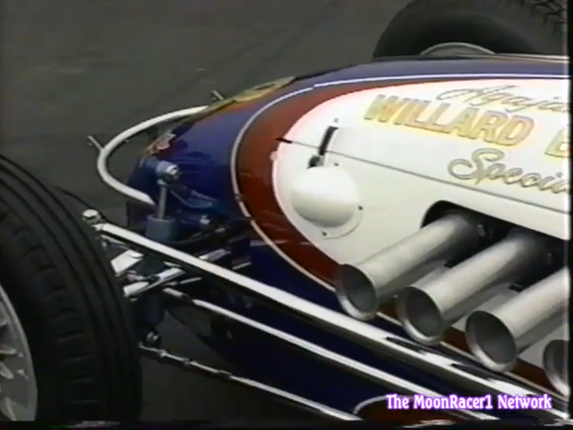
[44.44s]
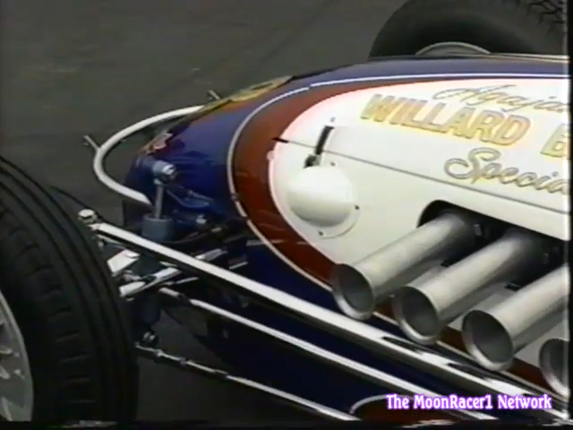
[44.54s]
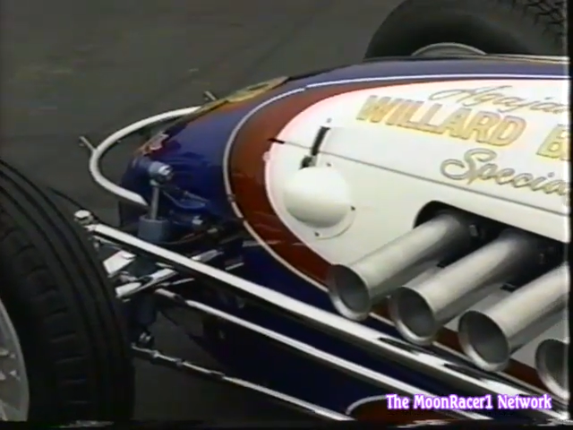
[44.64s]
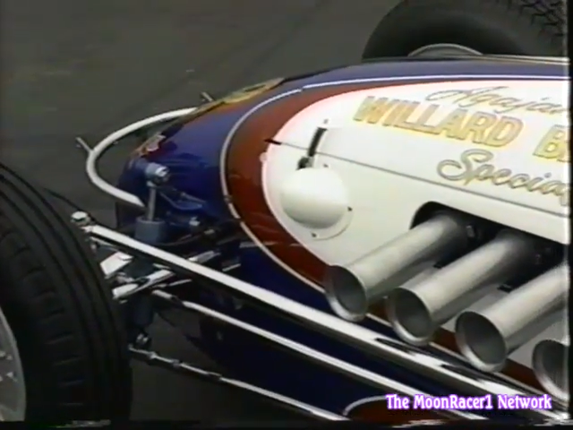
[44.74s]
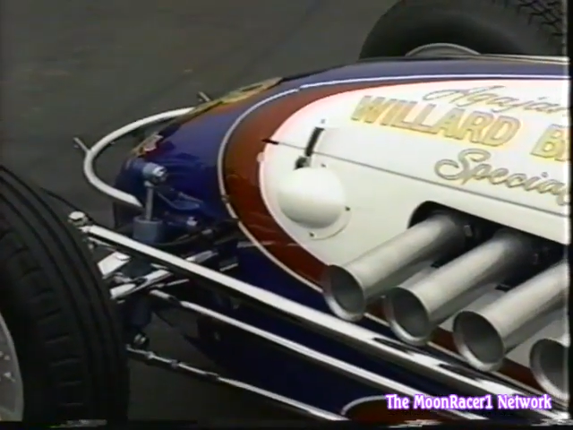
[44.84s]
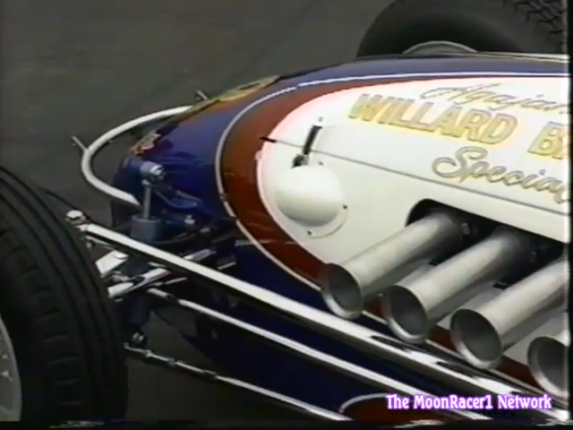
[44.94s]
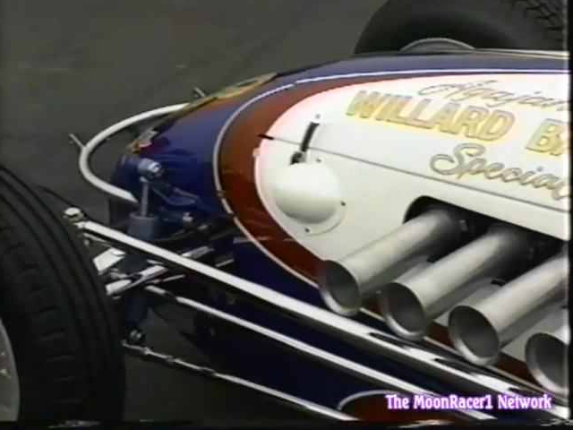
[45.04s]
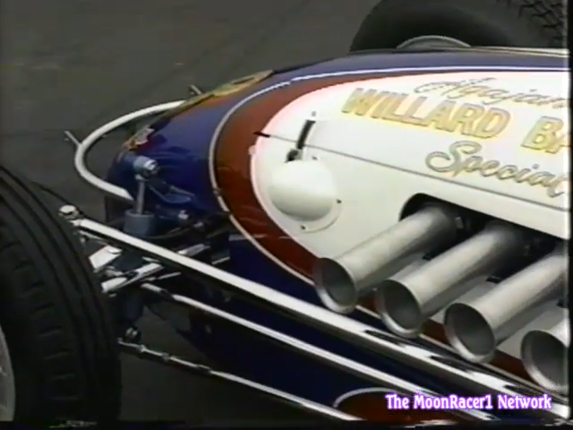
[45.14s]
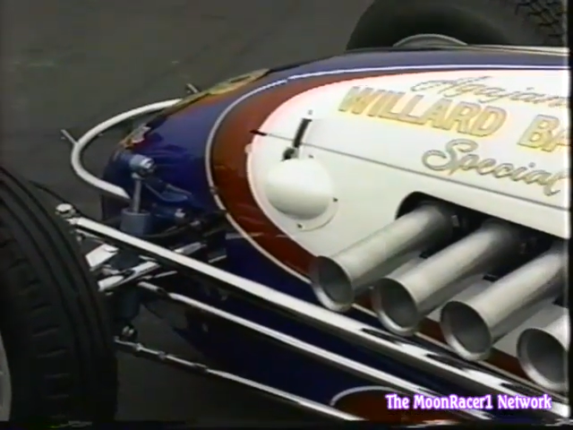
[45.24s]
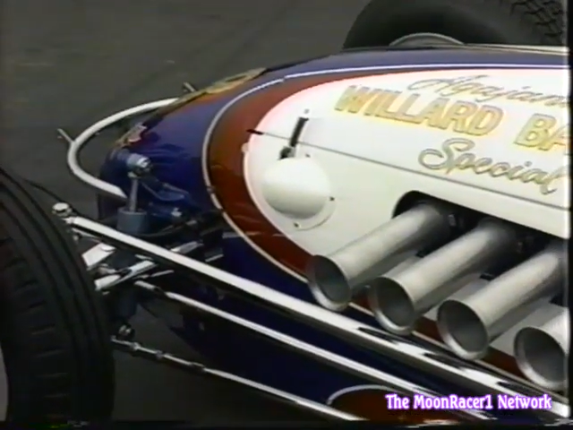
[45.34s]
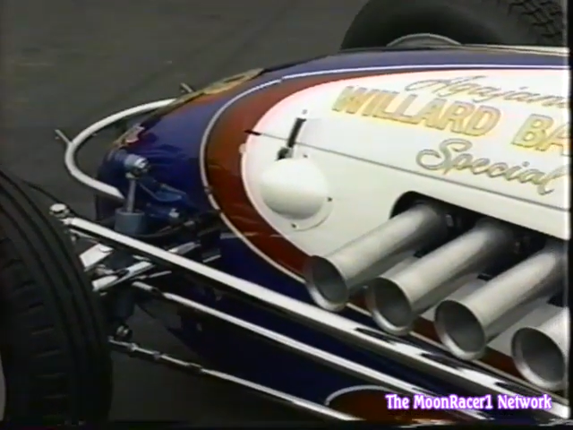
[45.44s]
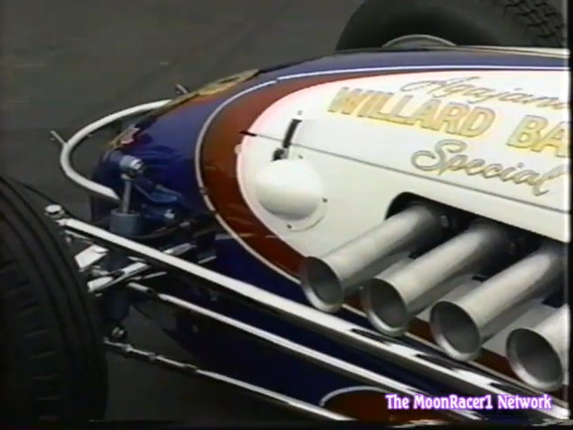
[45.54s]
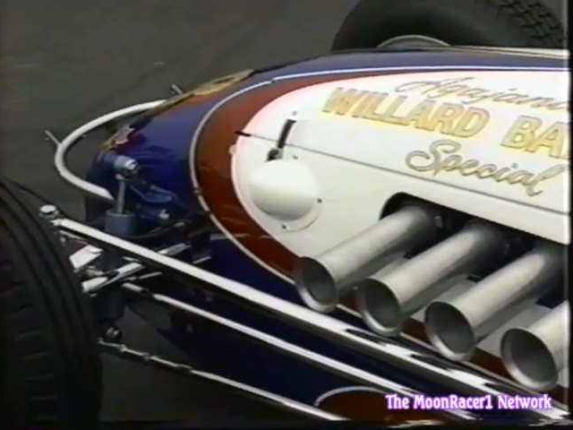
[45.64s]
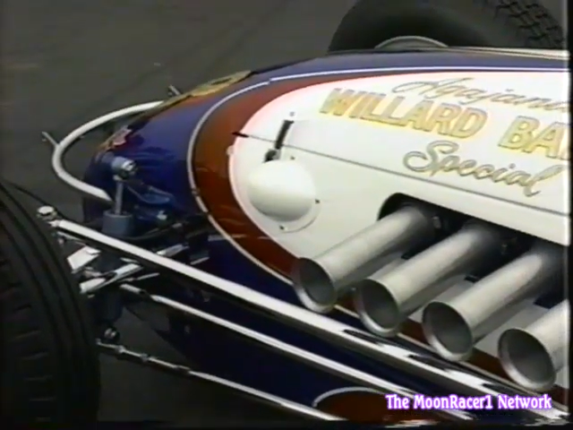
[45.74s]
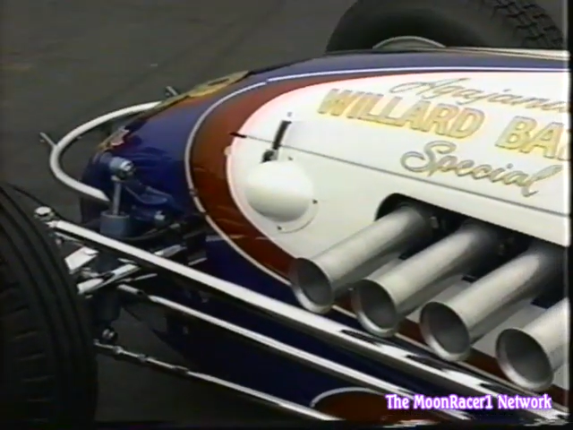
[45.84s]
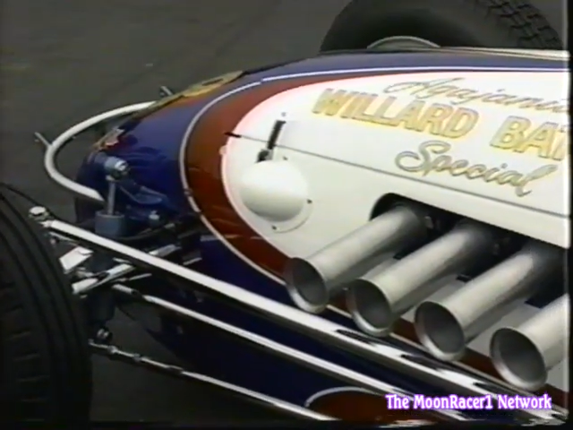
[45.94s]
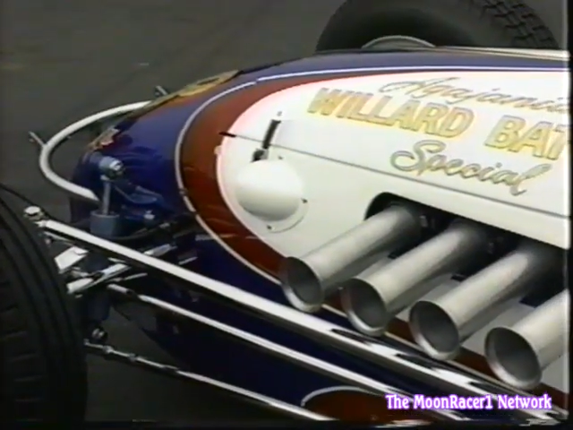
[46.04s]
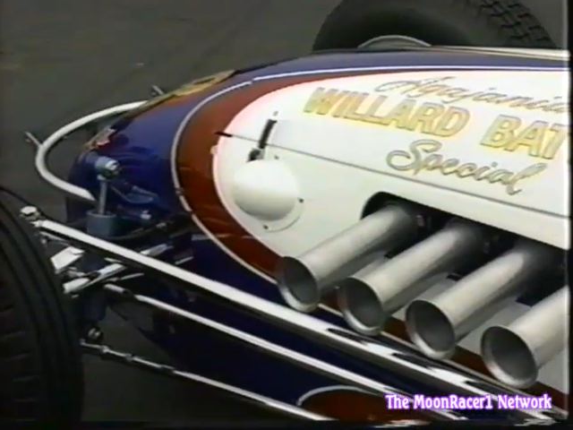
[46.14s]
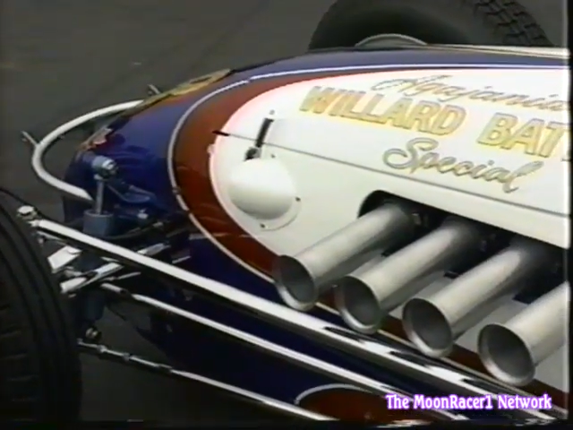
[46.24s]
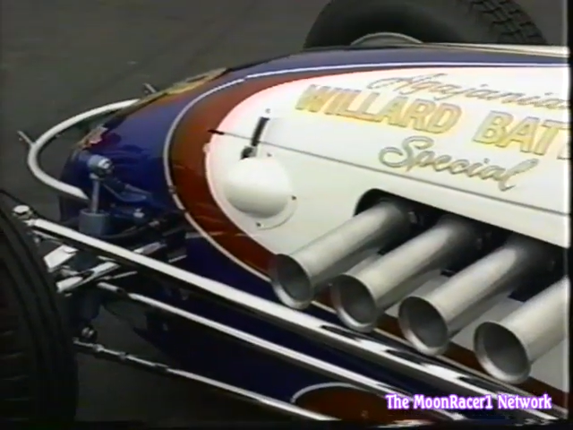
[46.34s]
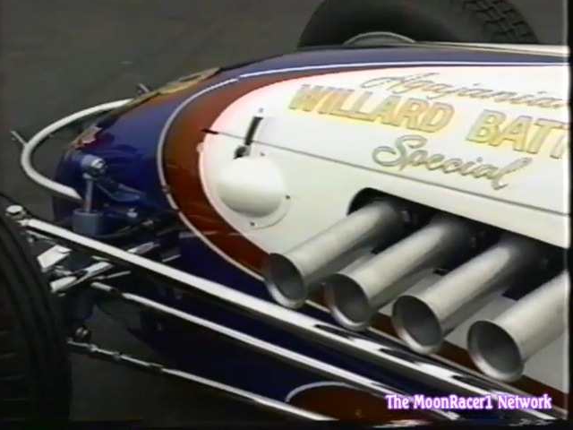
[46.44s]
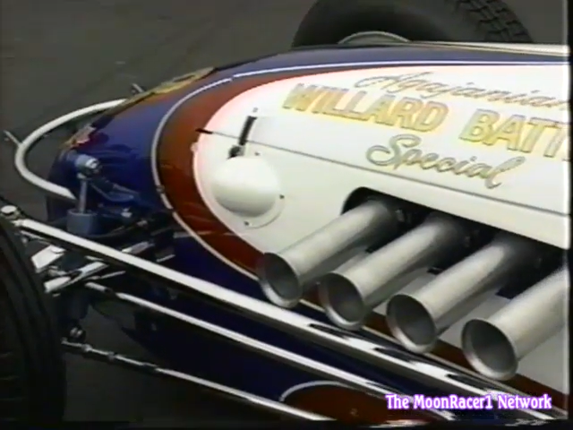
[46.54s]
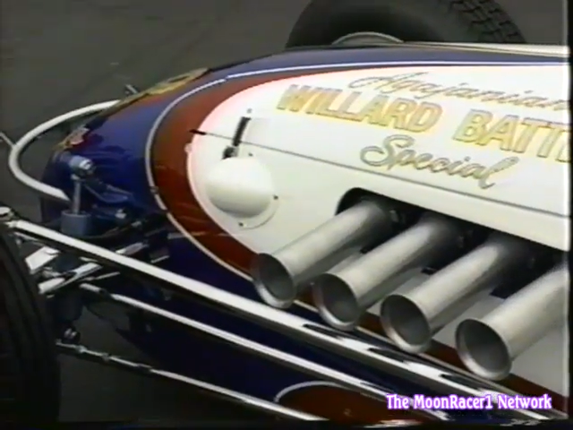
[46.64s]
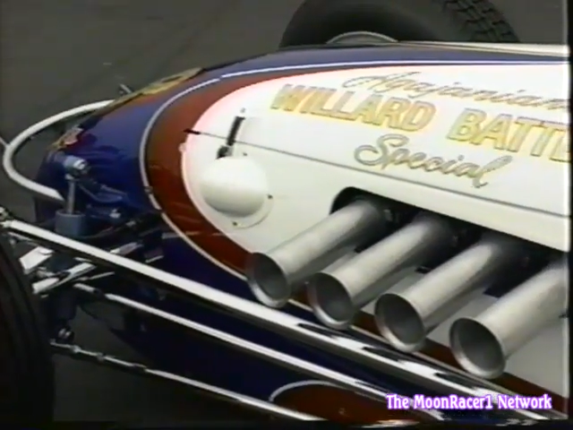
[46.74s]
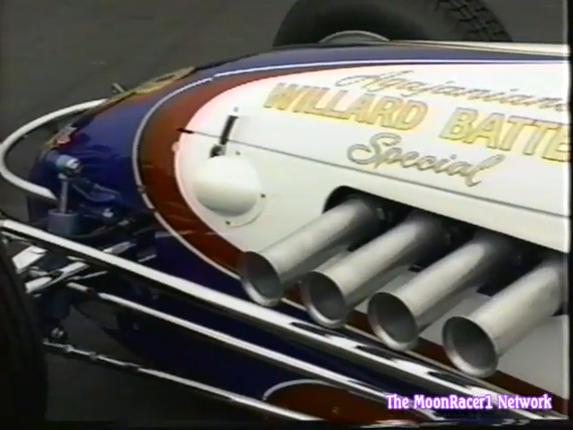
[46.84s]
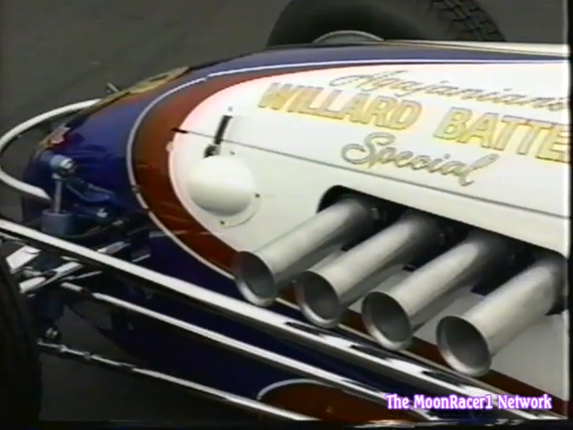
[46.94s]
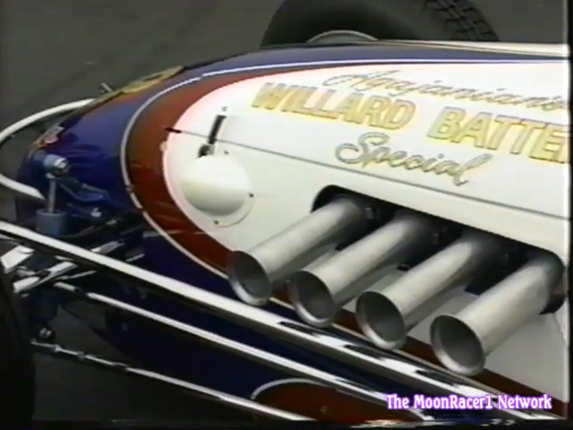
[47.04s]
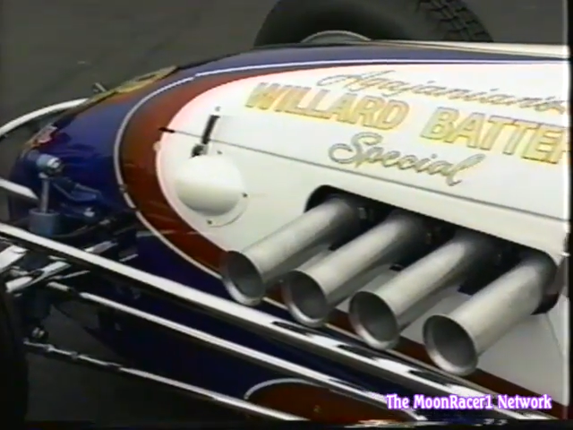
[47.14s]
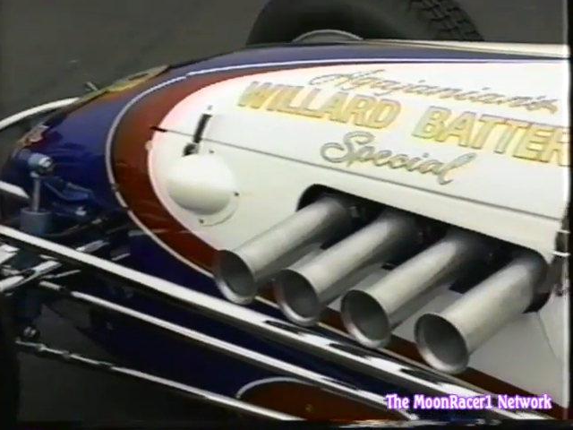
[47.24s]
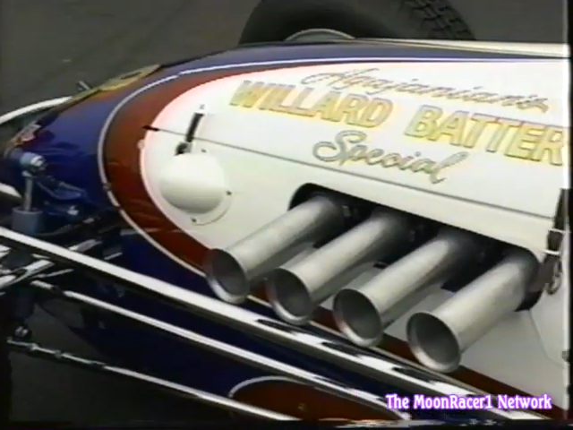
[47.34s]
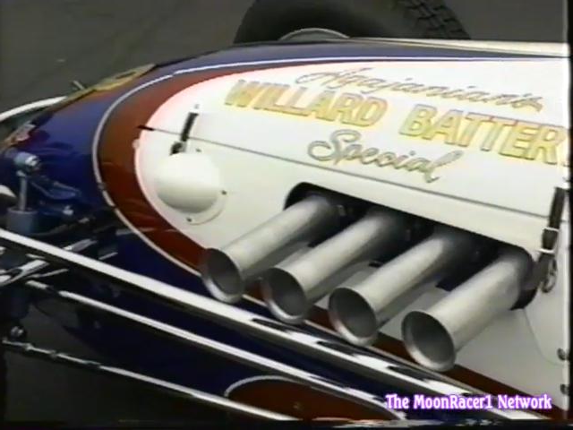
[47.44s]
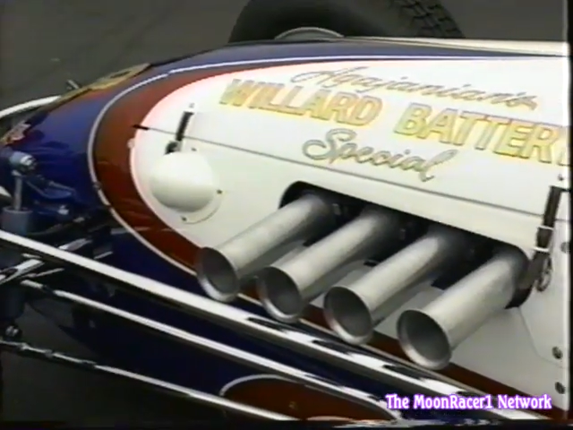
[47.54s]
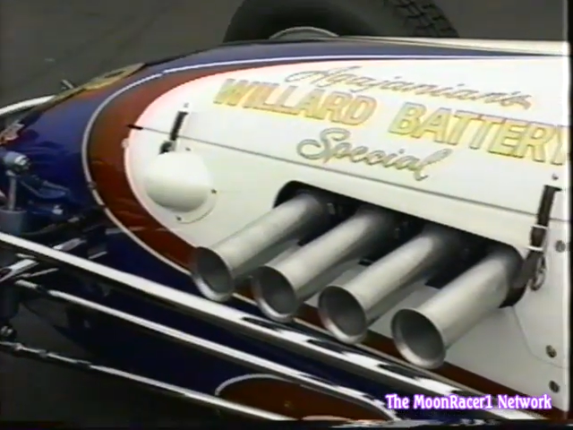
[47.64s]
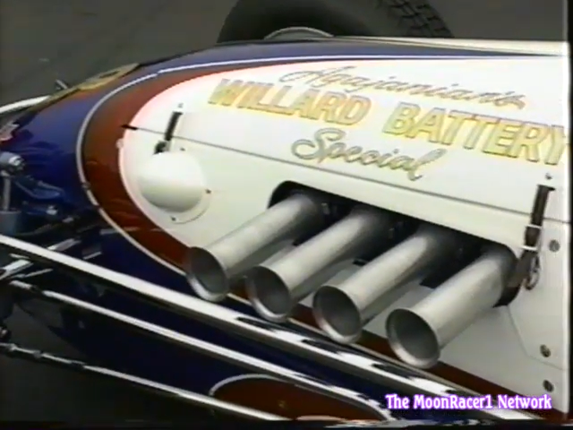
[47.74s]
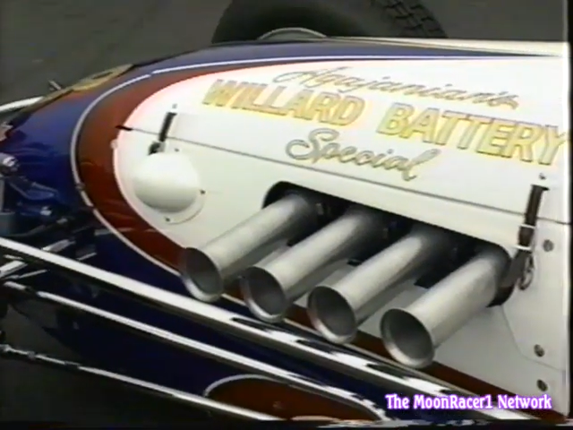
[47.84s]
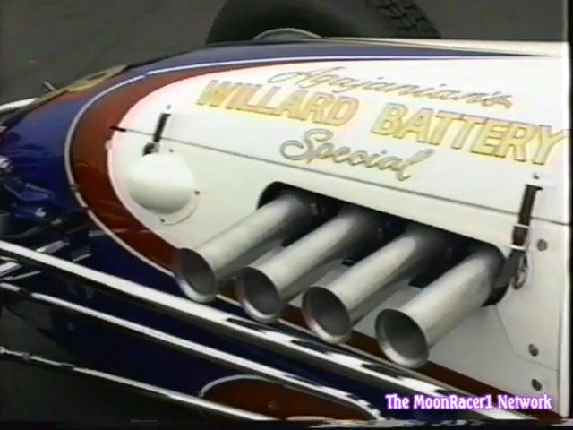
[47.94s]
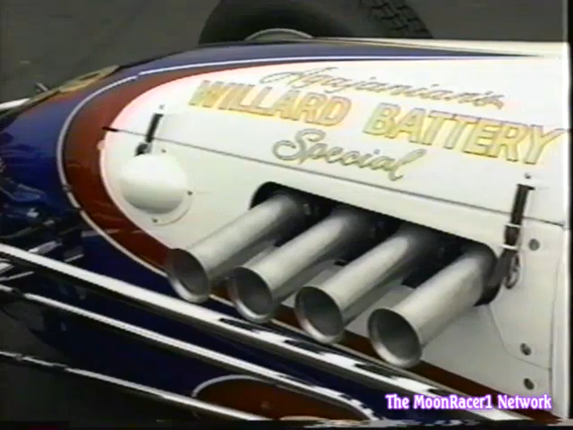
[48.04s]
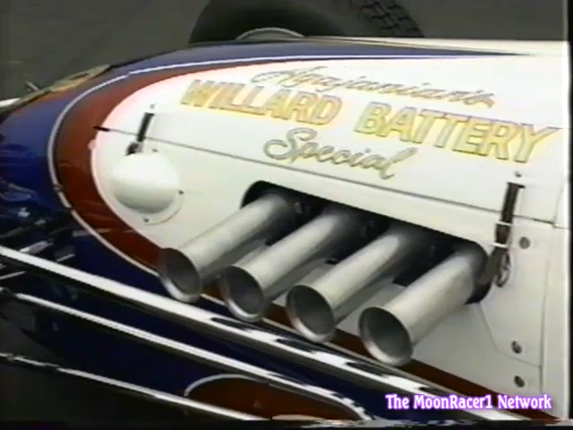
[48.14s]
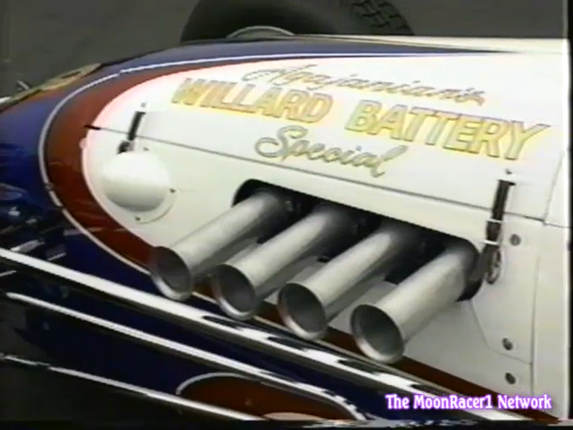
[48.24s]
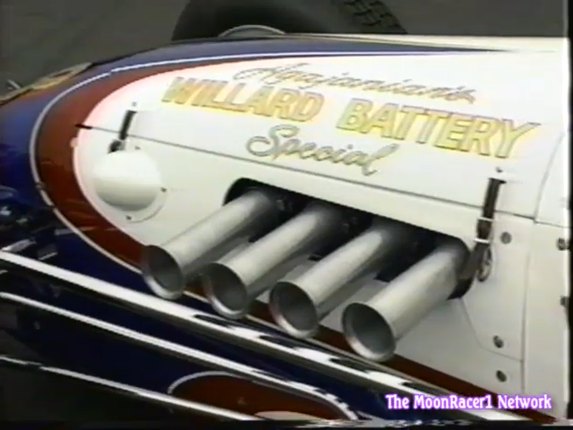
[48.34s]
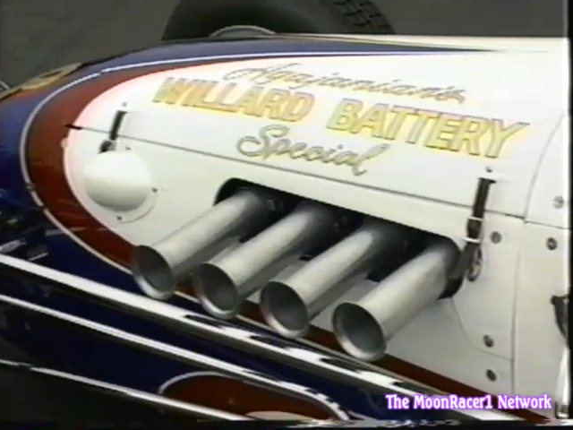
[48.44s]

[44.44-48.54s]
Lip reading: [unreadable: no face in view]